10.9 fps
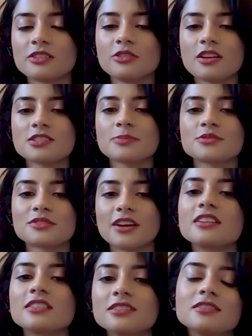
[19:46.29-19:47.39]
You're not supposed to
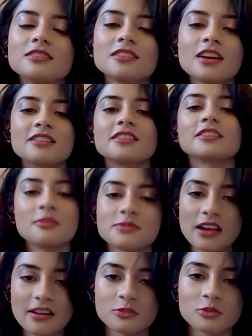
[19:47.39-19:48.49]
edit. Editing comes
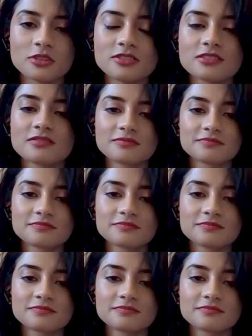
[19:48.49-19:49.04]
afterwards."